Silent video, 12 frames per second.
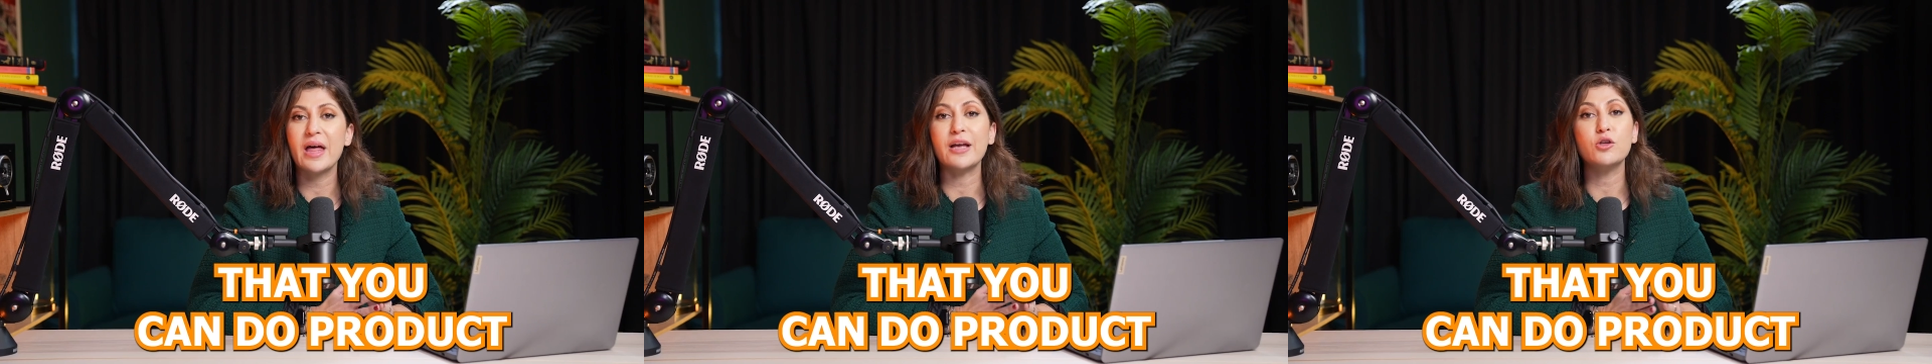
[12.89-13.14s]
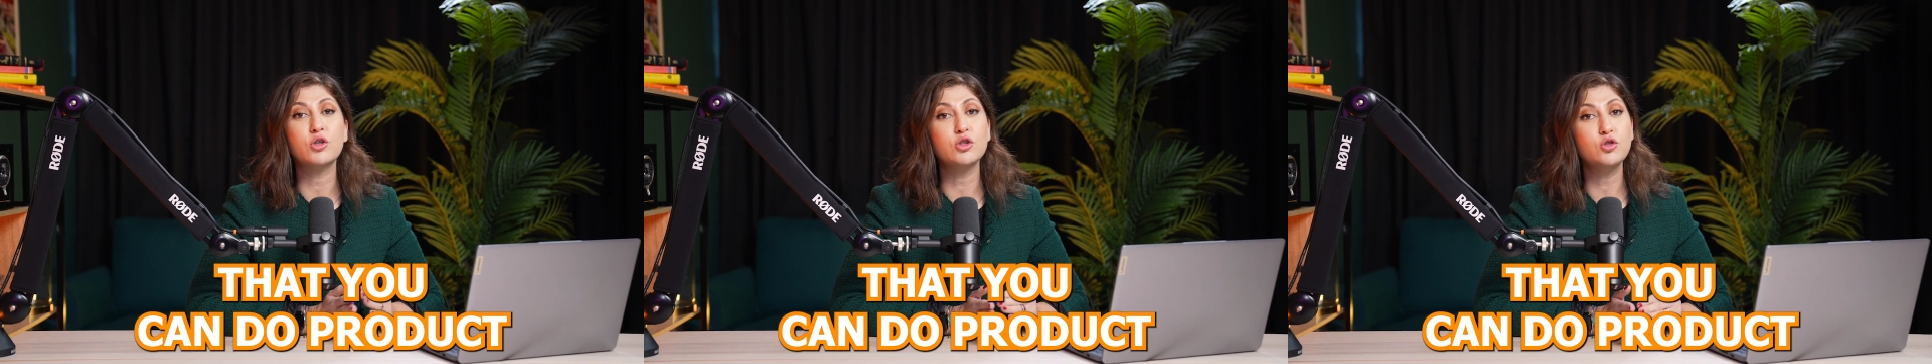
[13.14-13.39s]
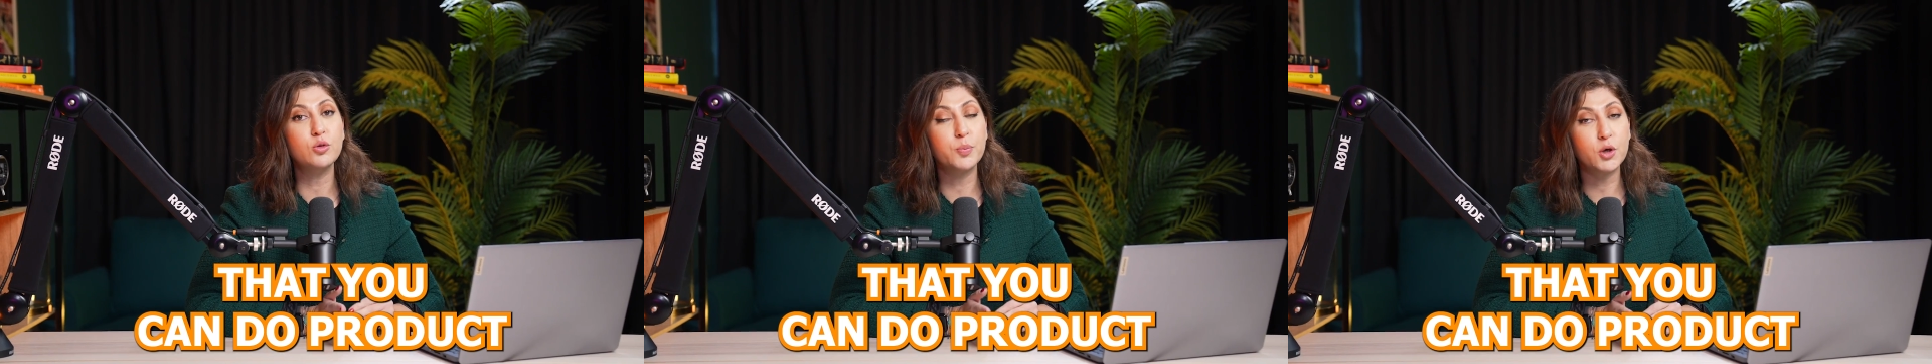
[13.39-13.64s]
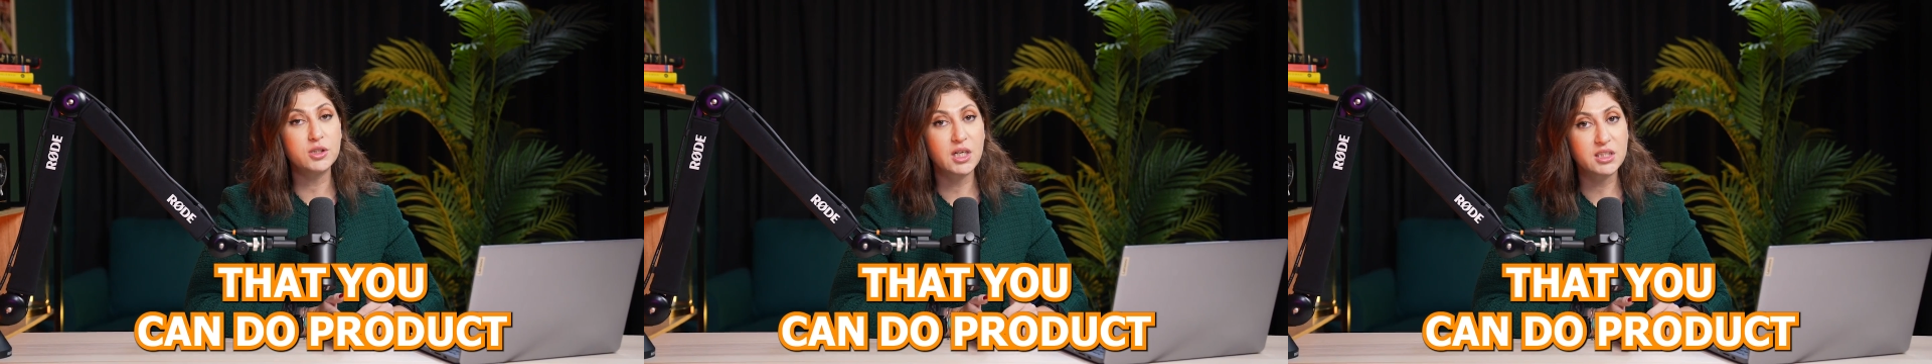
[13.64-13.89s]
that you can do
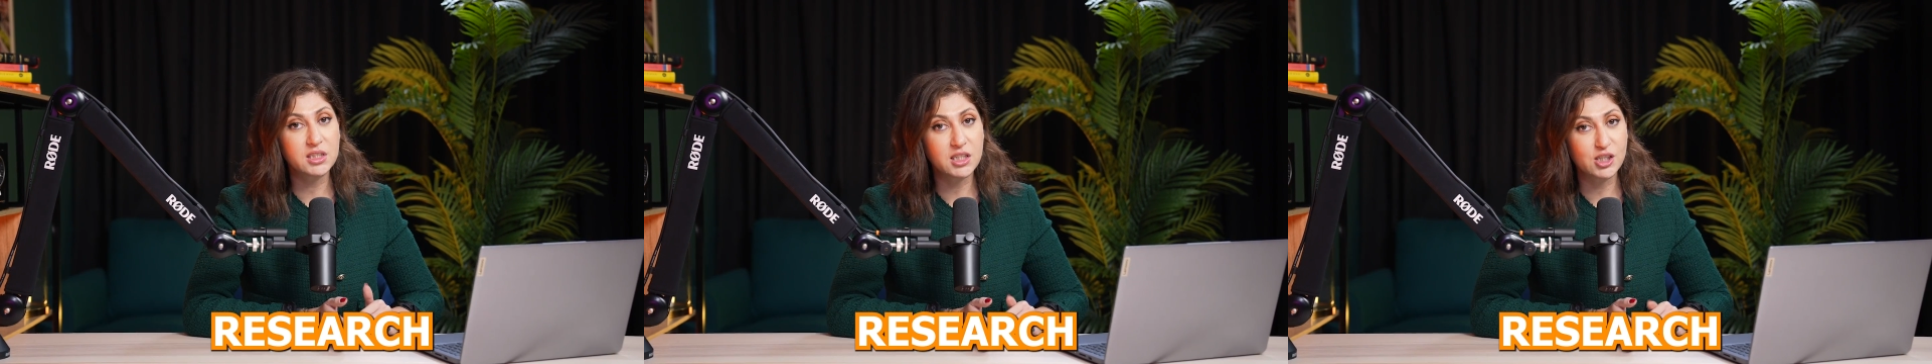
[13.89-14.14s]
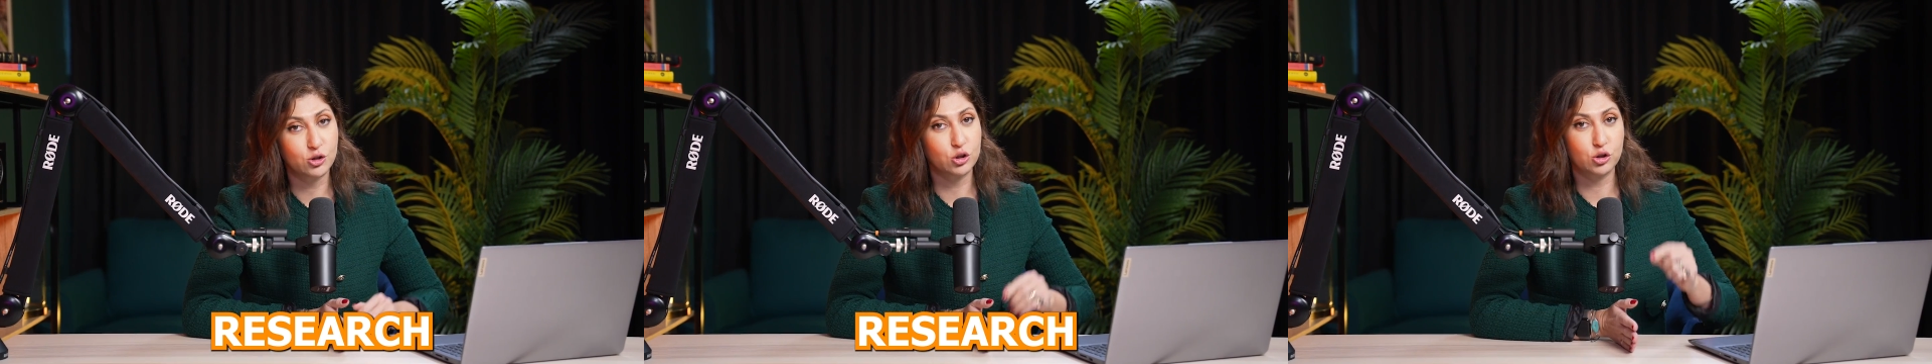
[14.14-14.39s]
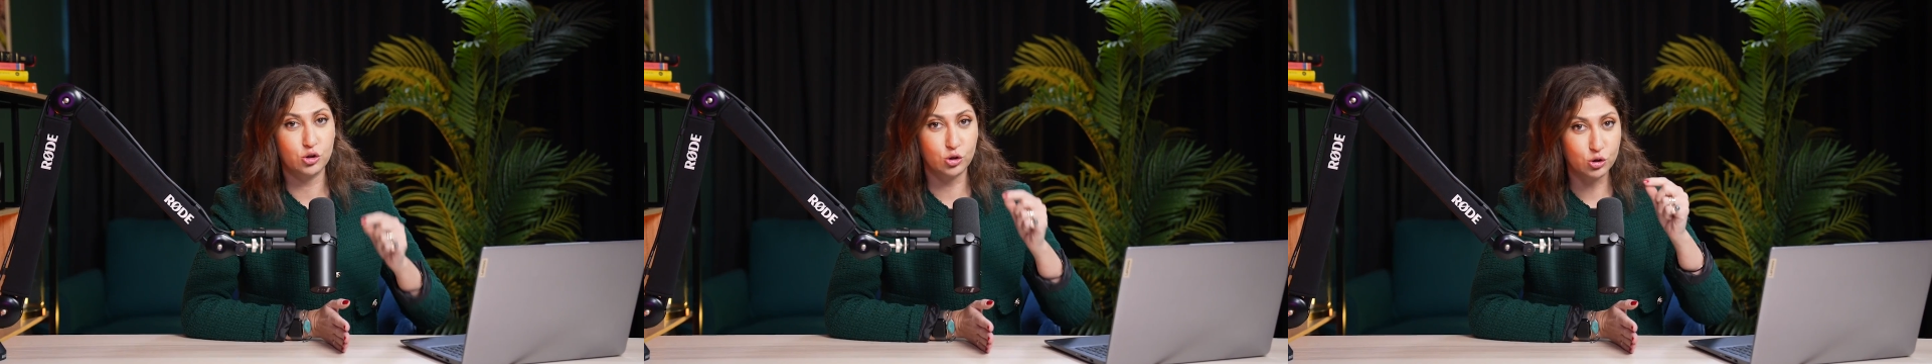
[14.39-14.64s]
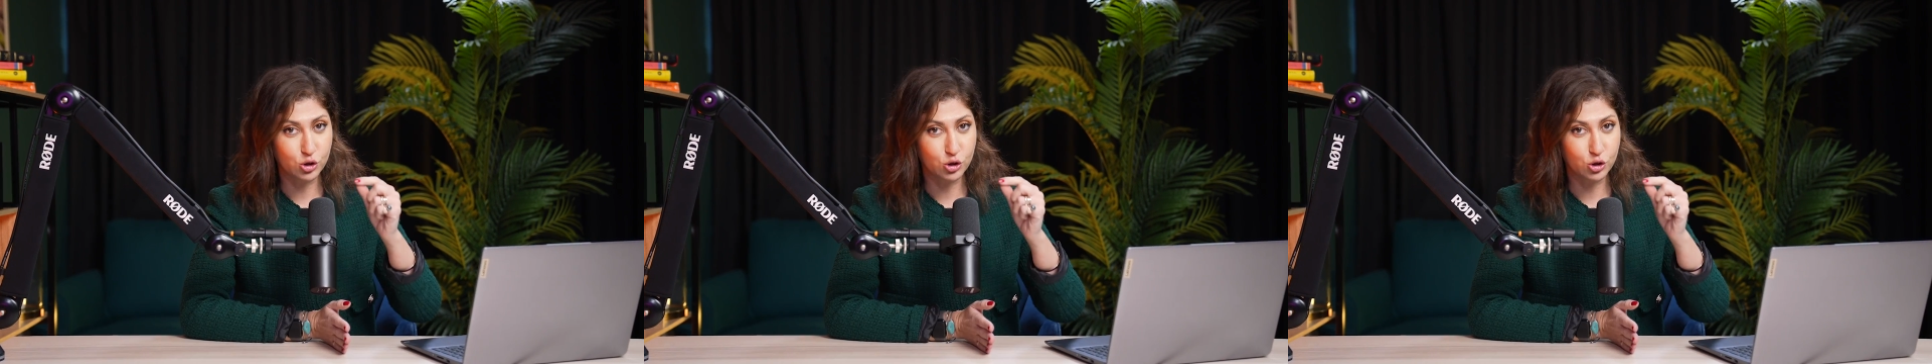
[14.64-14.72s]
product research to